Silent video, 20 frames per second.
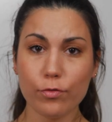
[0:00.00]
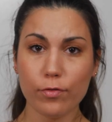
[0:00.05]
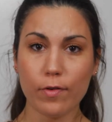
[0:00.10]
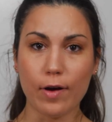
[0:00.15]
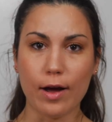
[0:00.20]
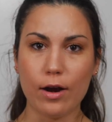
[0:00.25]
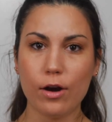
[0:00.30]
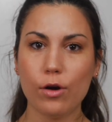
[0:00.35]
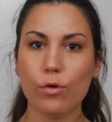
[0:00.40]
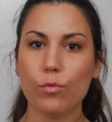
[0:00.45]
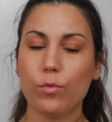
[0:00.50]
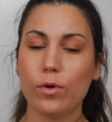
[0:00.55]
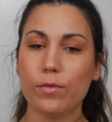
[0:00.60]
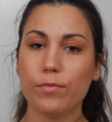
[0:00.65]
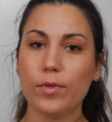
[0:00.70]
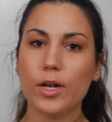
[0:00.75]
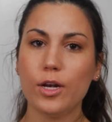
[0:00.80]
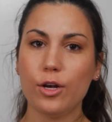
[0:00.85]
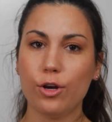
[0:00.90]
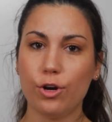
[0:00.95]
far we've
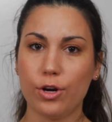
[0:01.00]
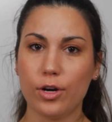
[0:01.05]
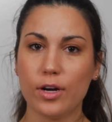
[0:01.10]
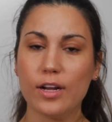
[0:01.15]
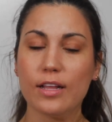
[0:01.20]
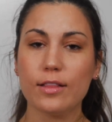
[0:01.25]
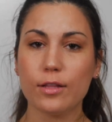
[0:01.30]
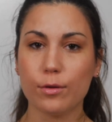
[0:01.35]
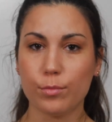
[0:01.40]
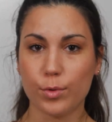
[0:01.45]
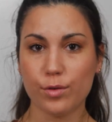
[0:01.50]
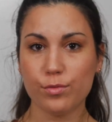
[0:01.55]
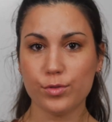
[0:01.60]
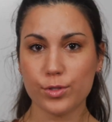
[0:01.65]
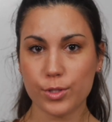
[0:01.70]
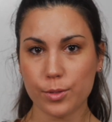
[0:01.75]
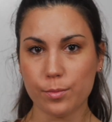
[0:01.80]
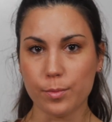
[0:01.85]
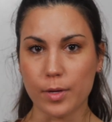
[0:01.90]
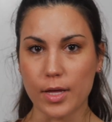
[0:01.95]
been learning the verb
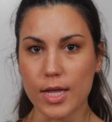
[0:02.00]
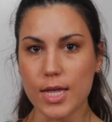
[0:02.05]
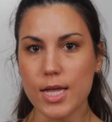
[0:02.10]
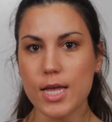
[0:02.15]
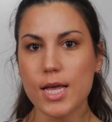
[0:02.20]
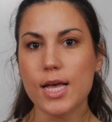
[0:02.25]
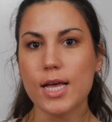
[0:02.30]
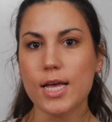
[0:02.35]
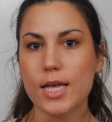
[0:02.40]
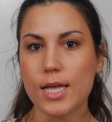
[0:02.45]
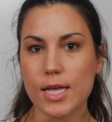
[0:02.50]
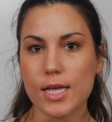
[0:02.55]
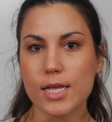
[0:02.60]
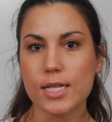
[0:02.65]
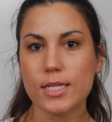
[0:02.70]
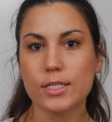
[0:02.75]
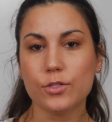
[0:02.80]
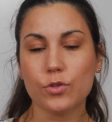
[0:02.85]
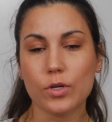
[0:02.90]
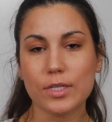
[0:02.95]
to be
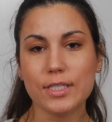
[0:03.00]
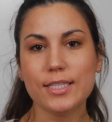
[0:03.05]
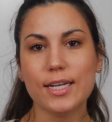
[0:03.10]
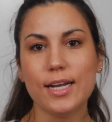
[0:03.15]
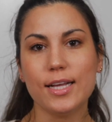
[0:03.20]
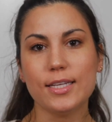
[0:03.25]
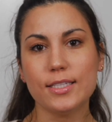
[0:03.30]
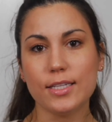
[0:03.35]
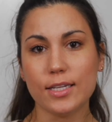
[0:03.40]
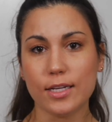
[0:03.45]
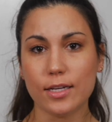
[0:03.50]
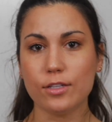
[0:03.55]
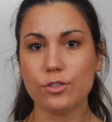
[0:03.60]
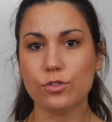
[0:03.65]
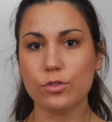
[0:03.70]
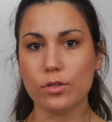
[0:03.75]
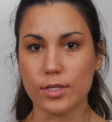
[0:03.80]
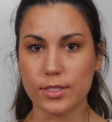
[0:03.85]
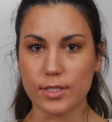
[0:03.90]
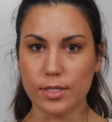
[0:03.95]
translated
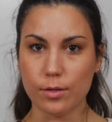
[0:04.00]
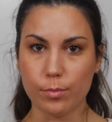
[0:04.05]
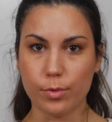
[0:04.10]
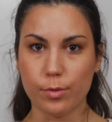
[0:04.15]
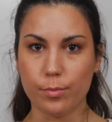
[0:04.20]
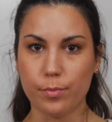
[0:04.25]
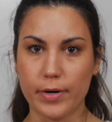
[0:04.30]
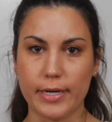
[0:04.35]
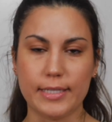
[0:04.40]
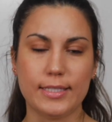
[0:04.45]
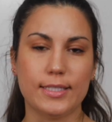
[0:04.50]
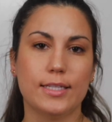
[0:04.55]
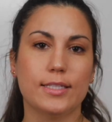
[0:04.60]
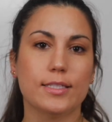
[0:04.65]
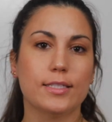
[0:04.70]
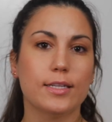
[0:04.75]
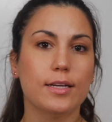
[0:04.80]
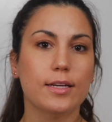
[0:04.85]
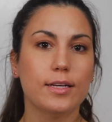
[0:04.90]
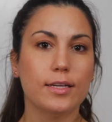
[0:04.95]
into the simple
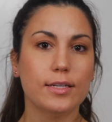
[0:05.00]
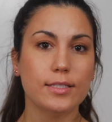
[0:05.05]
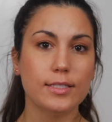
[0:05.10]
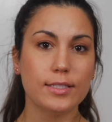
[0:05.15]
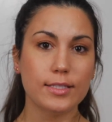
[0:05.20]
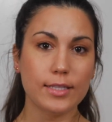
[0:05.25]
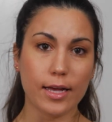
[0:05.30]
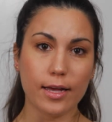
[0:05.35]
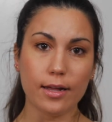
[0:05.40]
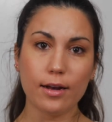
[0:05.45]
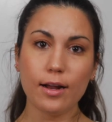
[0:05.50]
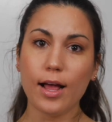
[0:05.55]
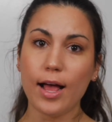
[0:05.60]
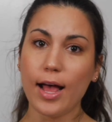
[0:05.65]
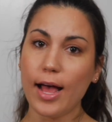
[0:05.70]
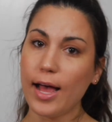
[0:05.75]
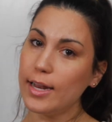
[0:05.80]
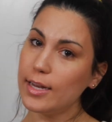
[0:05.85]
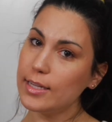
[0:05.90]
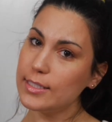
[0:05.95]
present. Ser
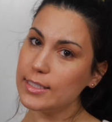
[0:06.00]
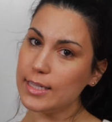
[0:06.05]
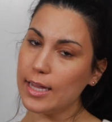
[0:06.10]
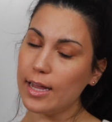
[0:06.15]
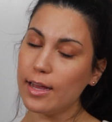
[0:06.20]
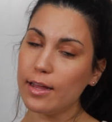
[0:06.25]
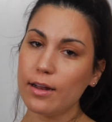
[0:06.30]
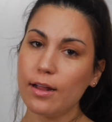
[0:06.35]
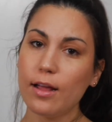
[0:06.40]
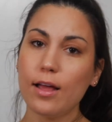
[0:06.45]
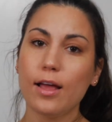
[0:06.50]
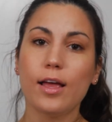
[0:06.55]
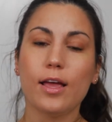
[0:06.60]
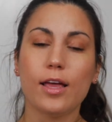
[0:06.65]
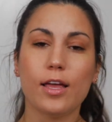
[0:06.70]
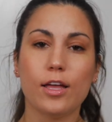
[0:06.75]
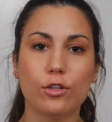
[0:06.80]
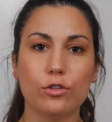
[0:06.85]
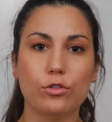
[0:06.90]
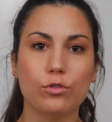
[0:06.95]
and estar
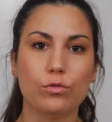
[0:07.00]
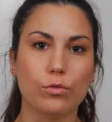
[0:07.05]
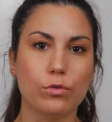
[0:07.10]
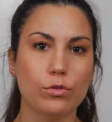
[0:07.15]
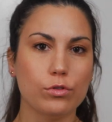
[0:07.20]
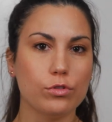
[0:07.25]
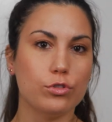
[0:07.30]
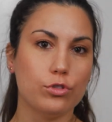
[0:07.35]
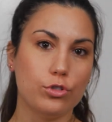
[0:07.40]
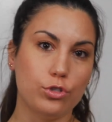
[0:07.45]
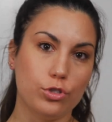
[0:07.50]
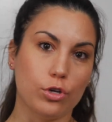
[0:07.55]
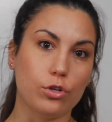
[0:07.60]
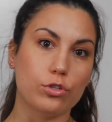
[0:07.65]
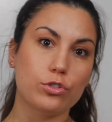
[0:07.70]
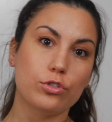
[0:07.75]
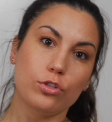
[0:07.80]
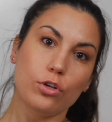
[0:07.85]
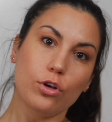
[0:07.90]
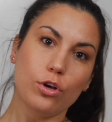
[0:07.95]
into yo
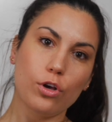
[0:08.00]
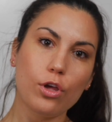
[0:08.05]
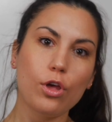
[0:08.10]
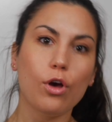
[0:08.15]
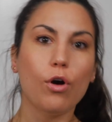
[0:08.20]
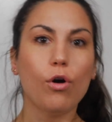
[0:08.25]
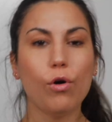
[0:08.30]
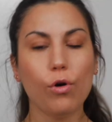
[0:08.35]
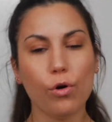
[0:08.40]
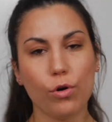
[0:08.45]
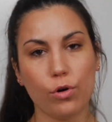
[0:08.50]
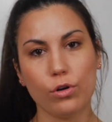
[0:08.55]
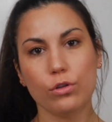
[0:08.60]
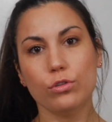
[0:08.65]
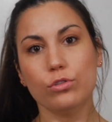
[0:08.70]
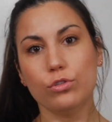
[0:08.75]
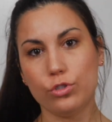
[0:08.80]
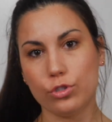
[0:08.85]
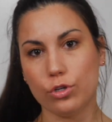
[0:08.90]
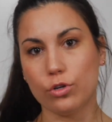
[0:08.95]
soy or
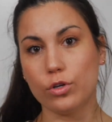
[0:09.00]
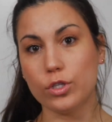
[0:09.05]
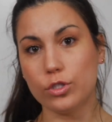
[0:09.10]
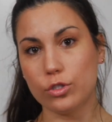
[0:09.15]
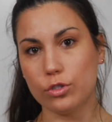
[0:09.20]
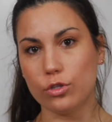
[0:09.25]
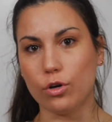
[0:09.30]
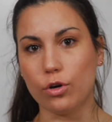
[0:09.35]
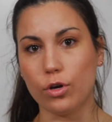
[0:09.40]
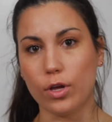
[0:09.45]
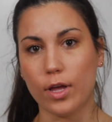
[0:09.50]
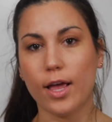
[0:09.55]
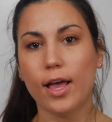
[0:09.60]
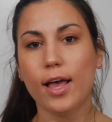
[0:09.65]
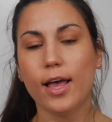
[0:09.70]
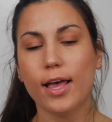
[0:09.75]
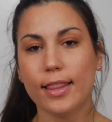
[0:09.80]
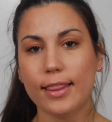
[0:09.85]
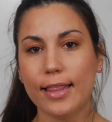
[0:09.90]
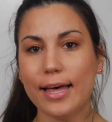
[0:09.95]
yo estoy.
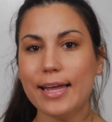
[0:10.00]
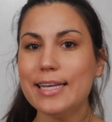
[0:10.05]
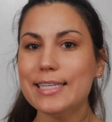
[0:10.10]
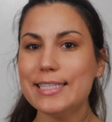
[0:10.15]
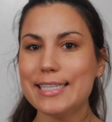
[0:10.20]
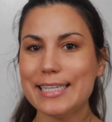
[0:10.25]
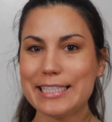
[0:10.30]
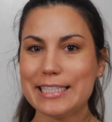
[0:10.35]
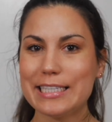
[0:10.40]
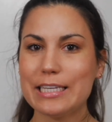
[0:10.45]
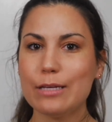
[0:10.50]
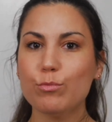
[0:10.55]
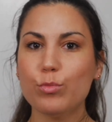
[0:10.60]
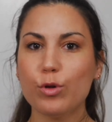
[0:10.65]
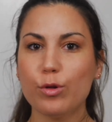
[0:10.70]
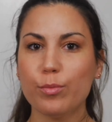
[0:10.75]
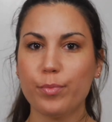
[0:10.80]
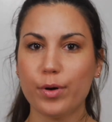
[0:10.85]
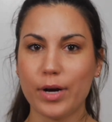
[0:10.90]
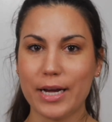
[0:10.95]
That is the
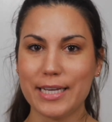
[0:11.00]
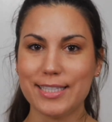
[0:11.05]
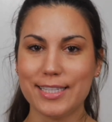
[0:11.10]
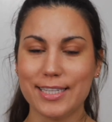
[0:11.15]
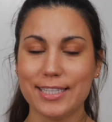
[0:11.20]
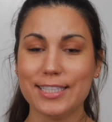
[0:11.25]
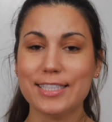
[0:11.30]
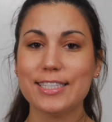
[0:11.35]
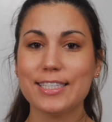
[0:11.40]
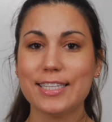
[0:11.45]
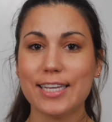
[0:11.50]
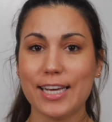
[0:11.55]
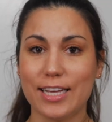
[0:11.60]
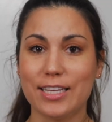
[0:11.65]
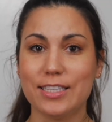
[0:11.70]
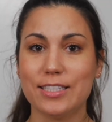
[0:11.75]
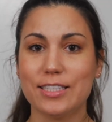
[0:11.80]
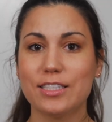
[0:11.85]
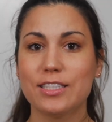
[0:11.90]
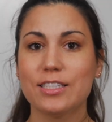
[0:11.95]
simple present
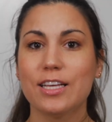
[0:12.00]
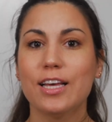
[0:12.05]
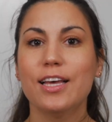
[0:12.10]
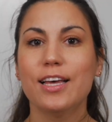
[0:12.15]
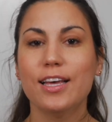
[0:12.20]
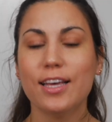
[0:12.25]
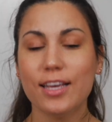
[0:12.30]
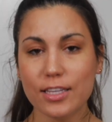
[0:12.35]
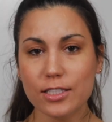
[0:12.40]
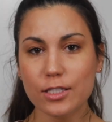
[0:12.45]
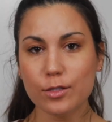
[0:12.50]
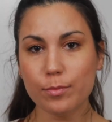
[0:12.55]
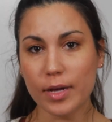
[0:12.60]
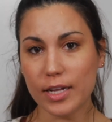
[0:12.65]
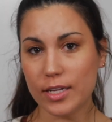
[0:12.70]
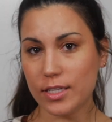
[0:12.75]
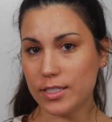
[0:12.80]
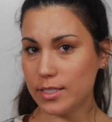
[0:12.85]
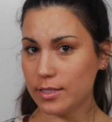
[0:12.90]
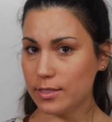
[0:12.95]
tense. In
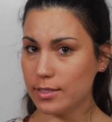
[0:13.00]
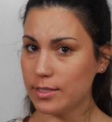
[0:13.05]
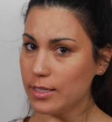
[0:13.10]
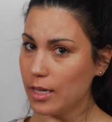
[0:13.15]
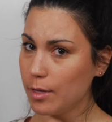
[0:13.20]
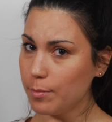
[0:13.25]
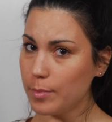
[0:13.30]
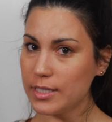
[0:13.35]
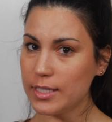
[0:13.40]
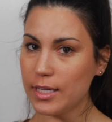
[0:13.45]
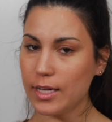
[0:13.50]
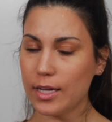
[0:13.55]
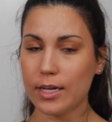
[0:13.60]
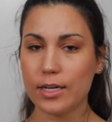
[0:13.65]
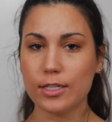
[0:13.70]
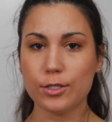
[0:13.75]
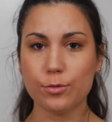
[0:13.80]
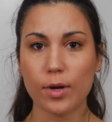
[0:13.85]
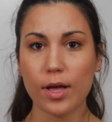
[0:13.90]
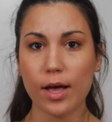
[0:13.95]
Spanish, same as in
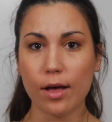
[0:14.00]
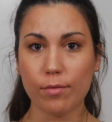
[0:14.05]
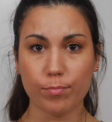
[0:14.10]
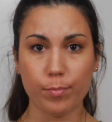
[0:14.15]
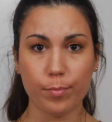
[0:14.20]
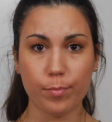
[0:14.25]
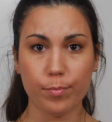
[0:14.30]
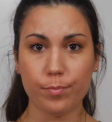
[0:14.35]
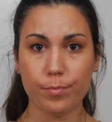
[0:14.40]
English, we have